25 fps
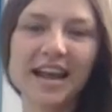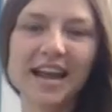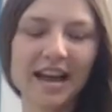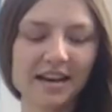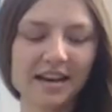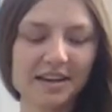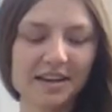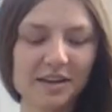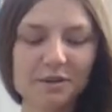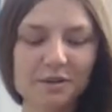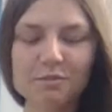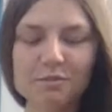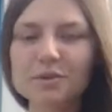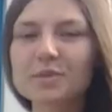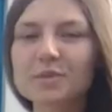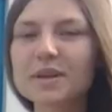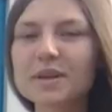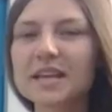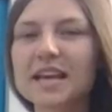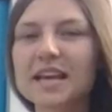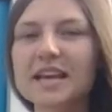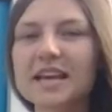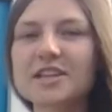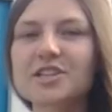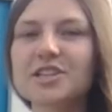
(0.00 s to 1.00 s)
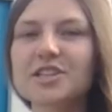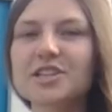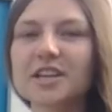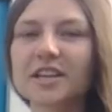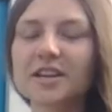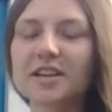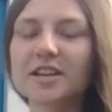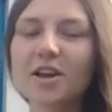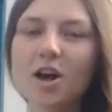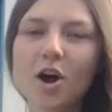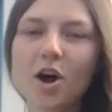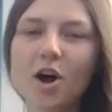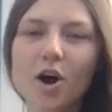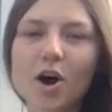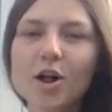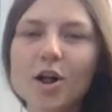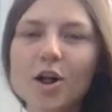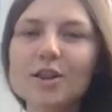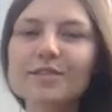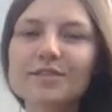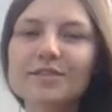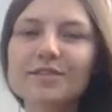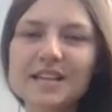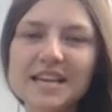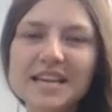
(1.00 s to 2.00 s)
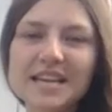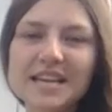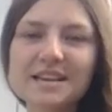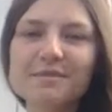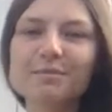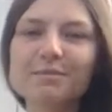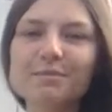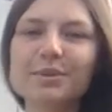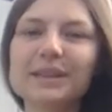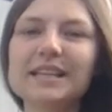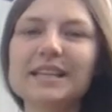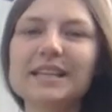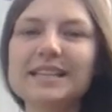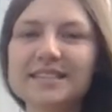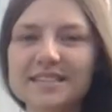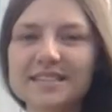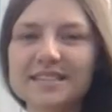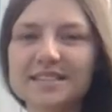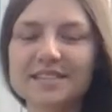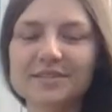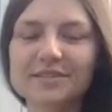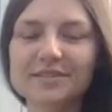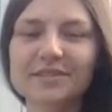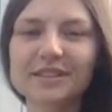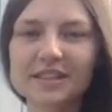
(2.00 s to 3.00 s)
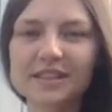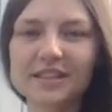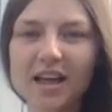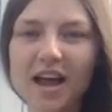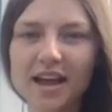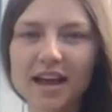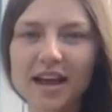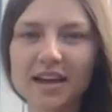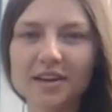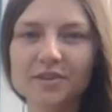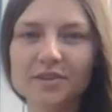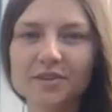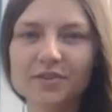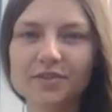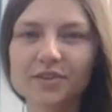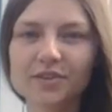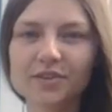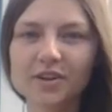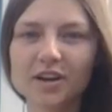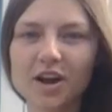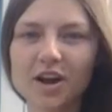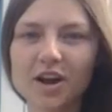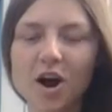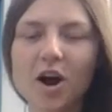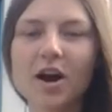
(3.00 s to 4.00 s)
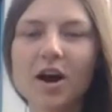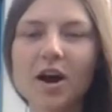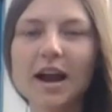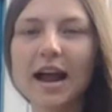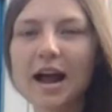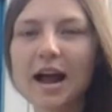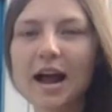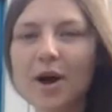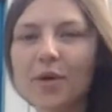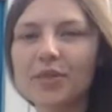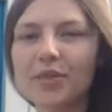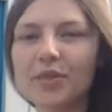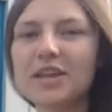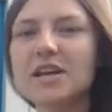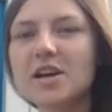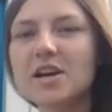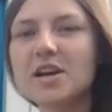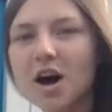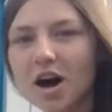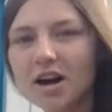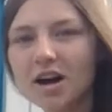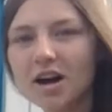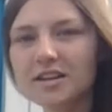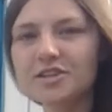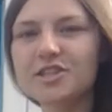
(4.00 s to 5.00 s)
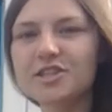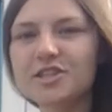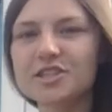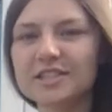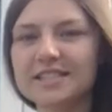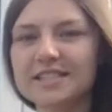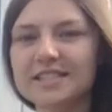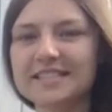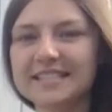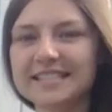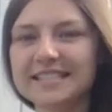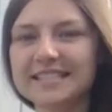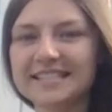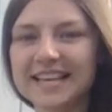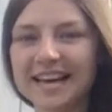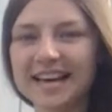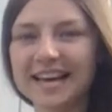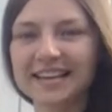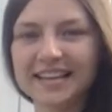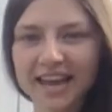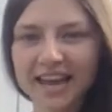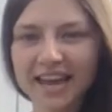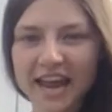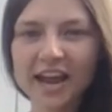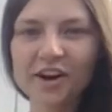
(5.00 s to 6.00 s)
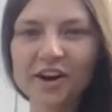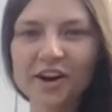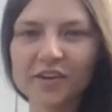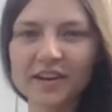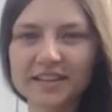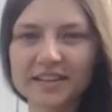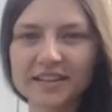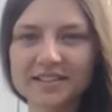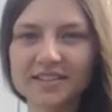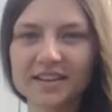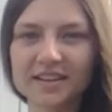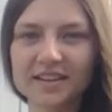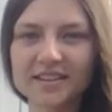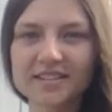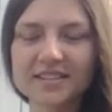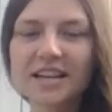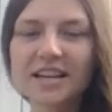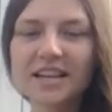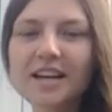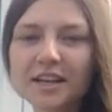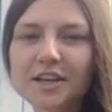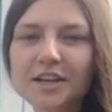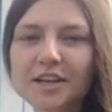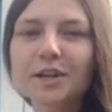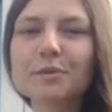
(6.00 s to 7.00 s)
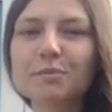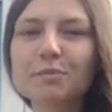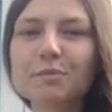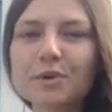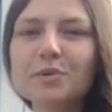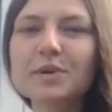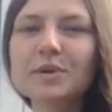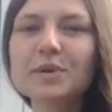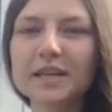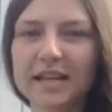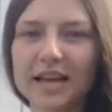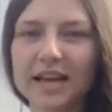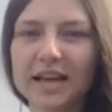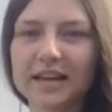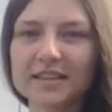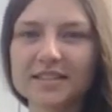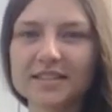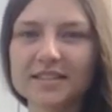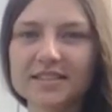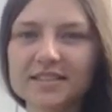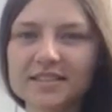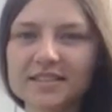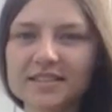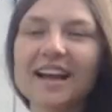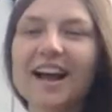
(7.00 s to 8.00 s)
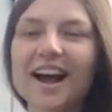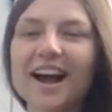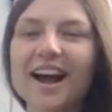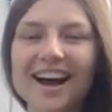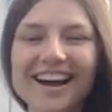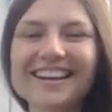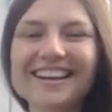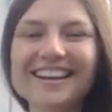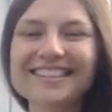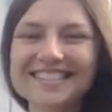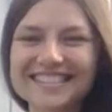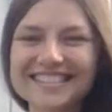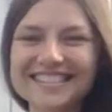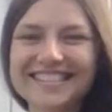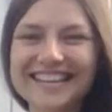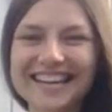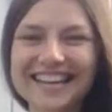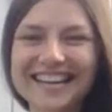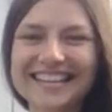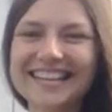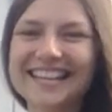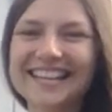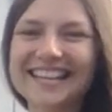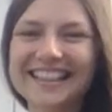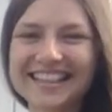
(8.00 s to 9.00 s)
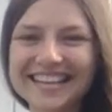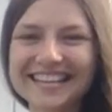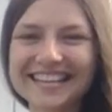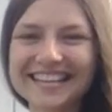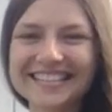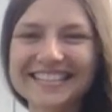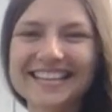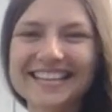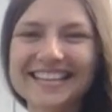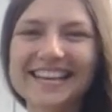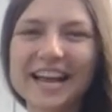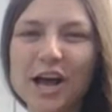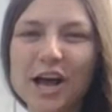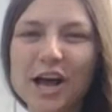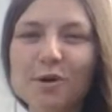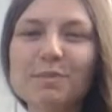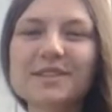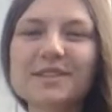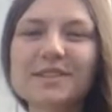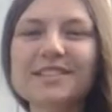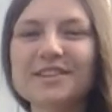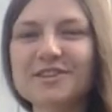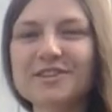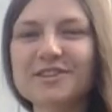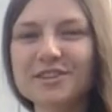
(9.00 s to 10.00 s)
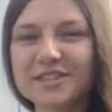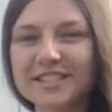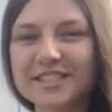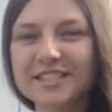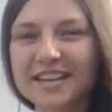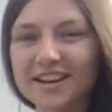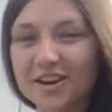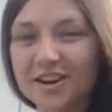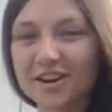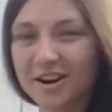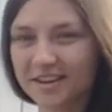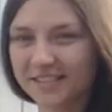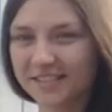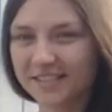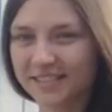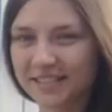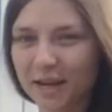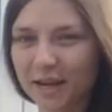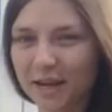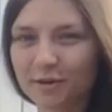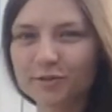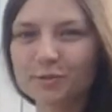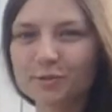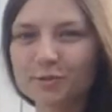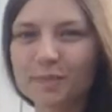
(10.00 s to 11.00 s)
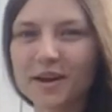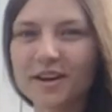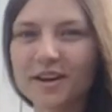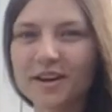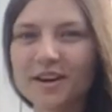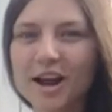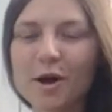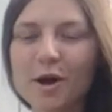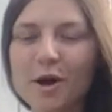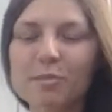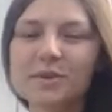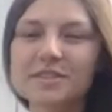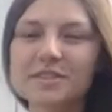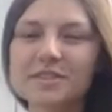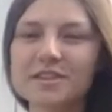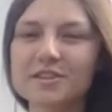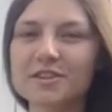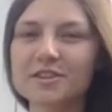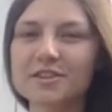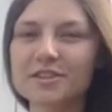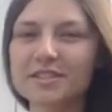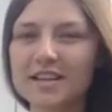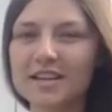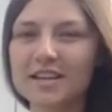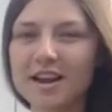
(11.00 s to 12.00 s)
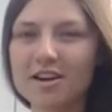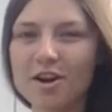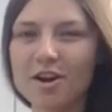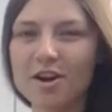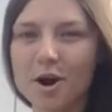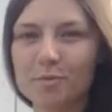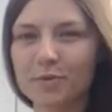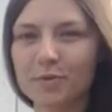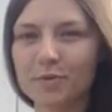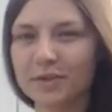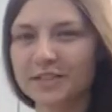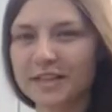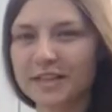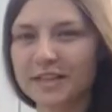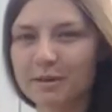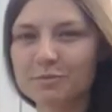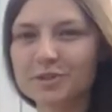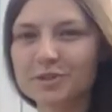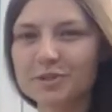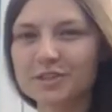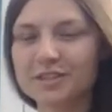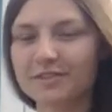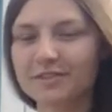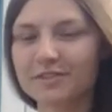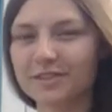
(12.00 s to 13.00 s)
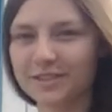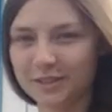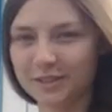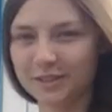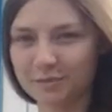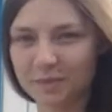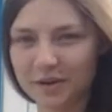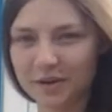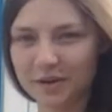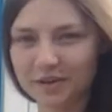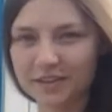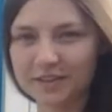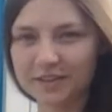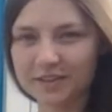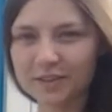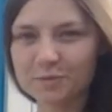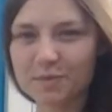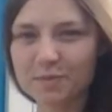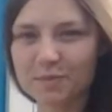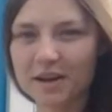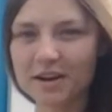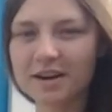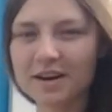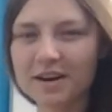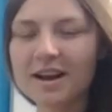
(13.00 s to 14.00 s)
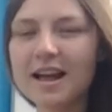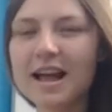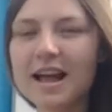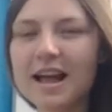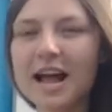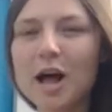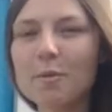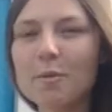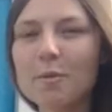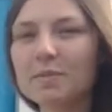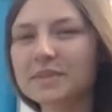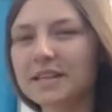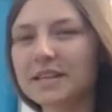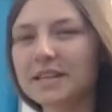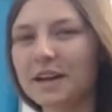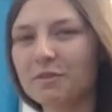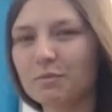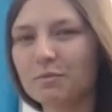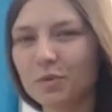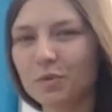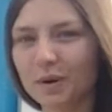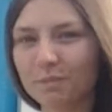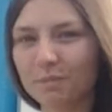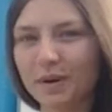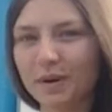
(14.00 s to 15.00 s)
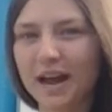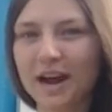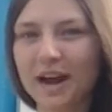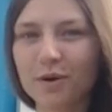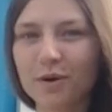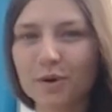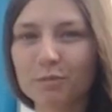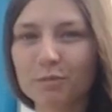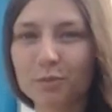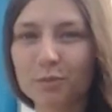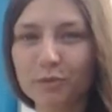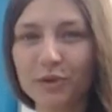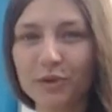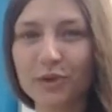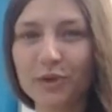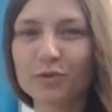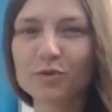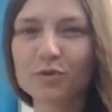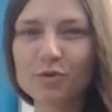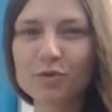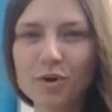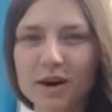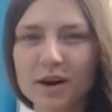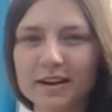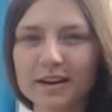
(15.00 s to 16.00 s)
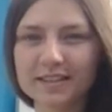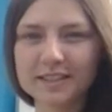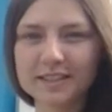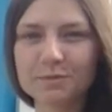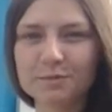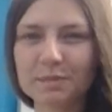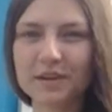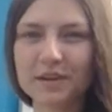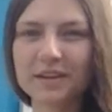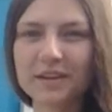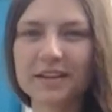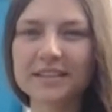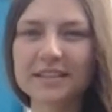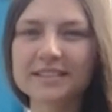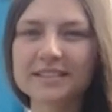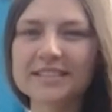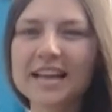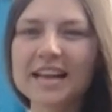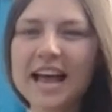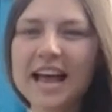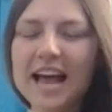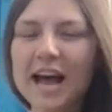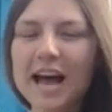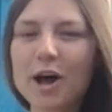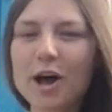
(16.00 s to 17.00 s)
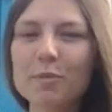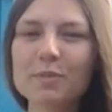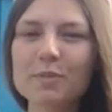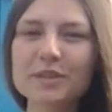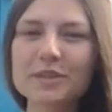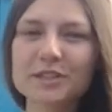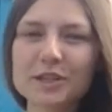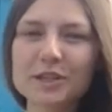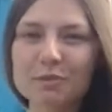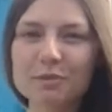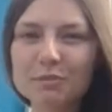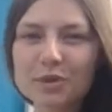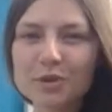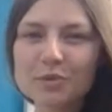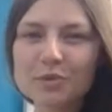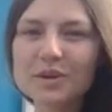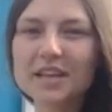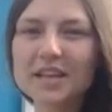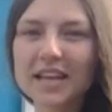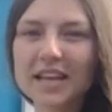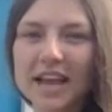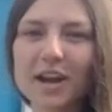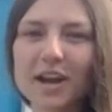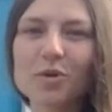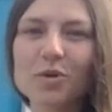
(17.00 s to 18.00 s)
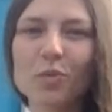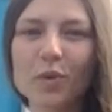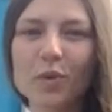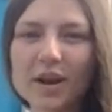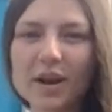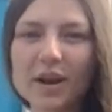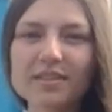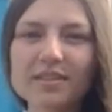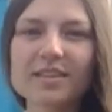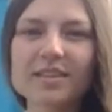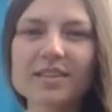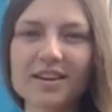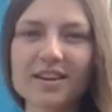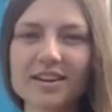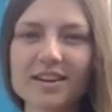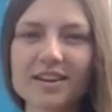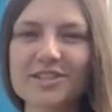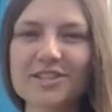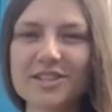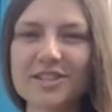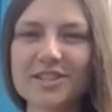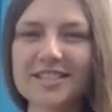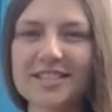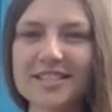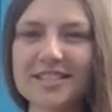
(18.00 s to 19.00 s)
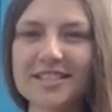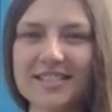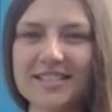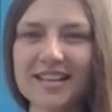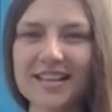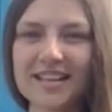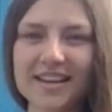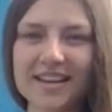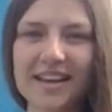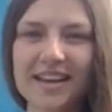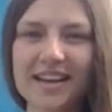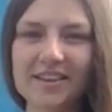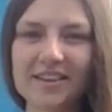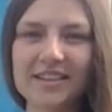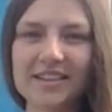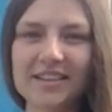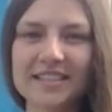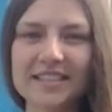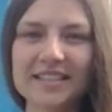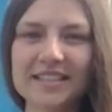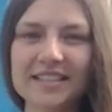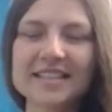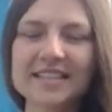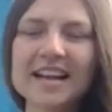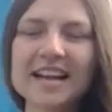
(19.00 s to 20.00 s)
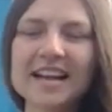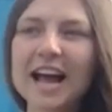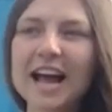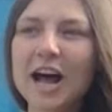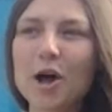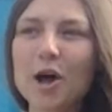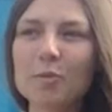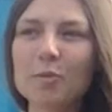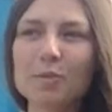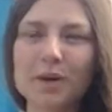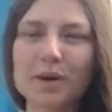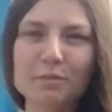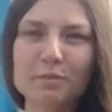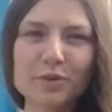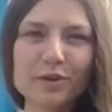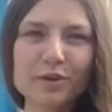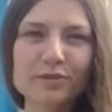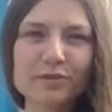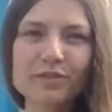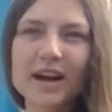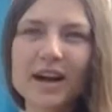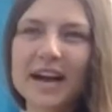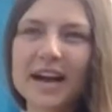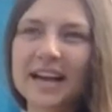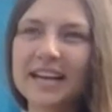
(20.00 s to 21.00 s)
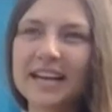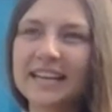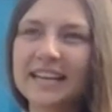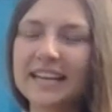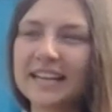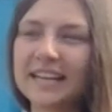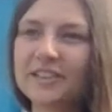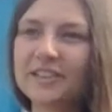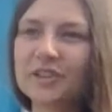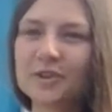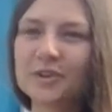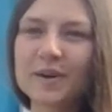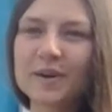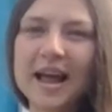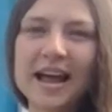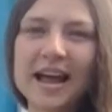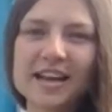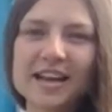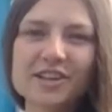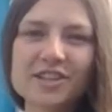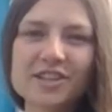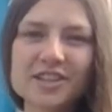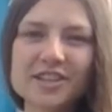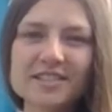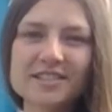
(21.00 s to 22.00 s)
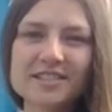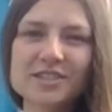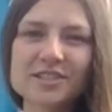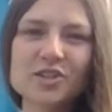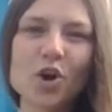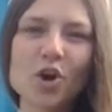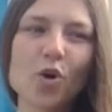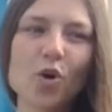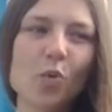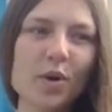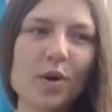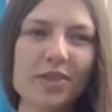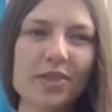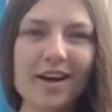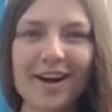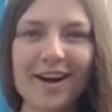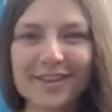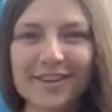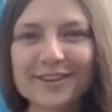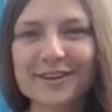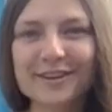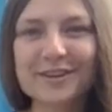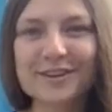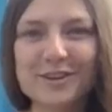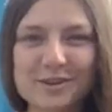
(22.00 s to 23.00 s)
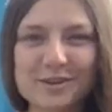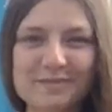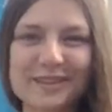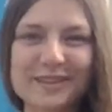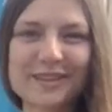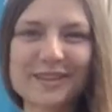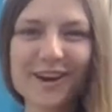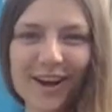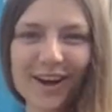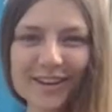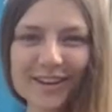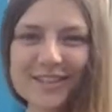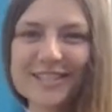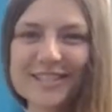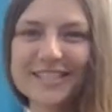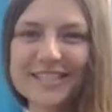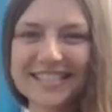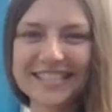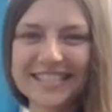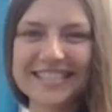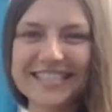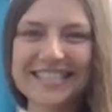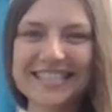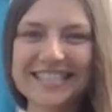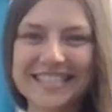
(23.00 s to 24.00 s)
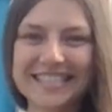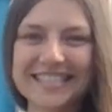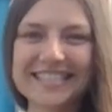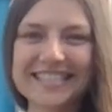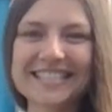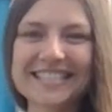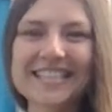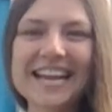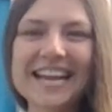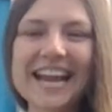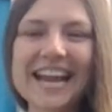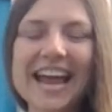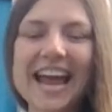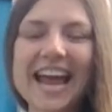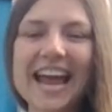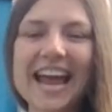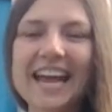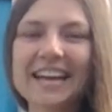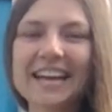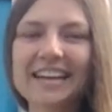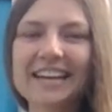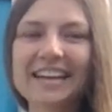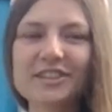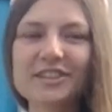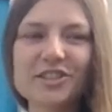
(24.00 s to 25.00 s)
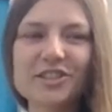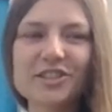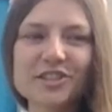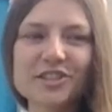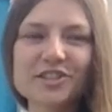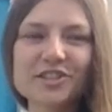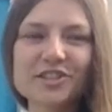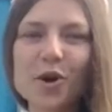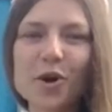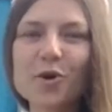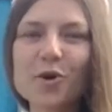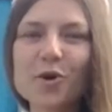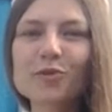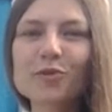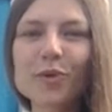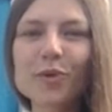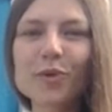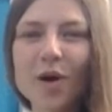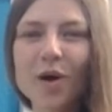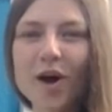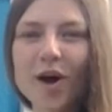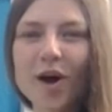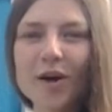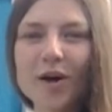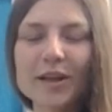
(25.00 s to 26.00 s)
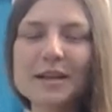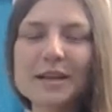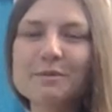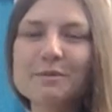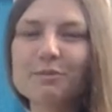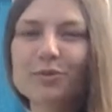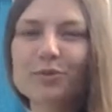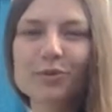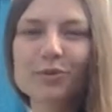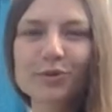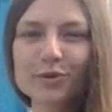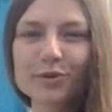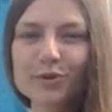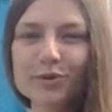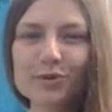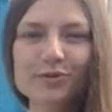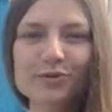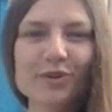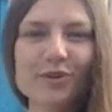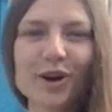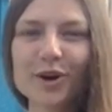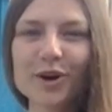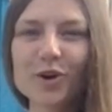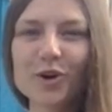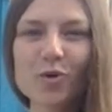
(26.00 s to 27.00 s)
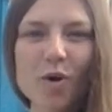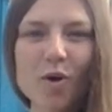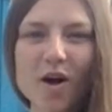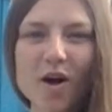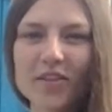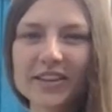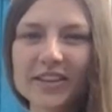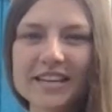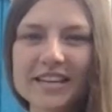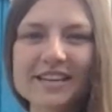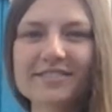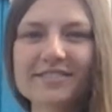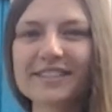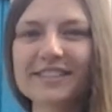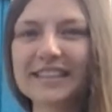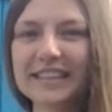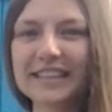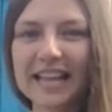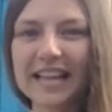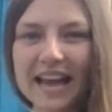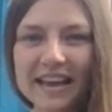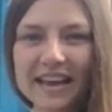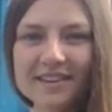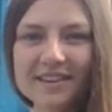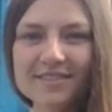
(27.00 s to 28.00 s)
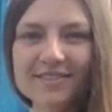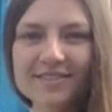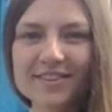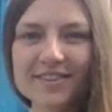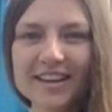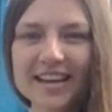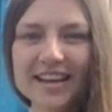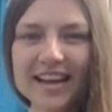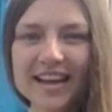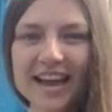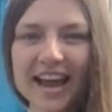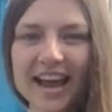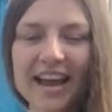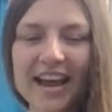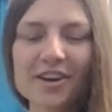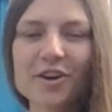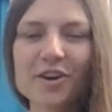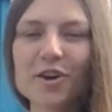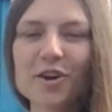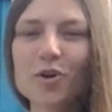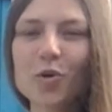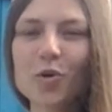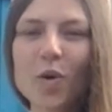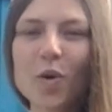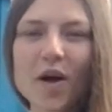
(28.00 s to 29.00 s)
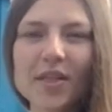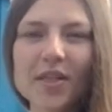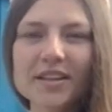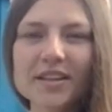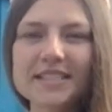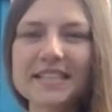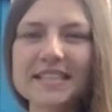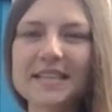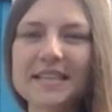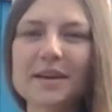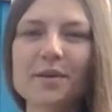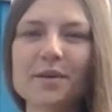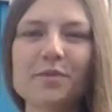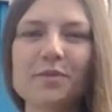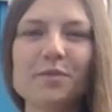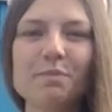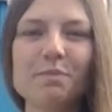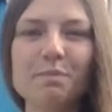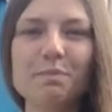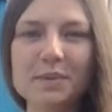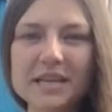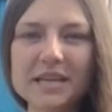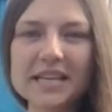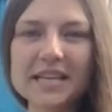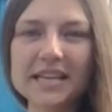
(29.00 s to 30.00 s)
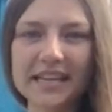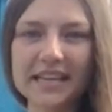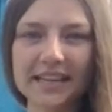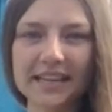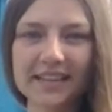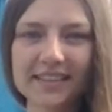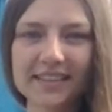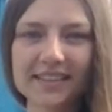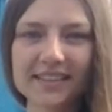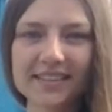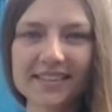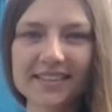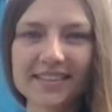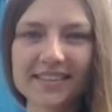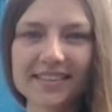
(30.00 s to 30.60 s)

and communication, all of the implicits of life are how the consciousness that carries us communicates. Understanding this can help us understand ourselves better, help us understand our perceptions of experience better, help us have more power moving through our experience, help us communicate with the consciousness that carries us, help provide interactions with other human consciousnesses, and just overall improve our quality of life and our quality of being.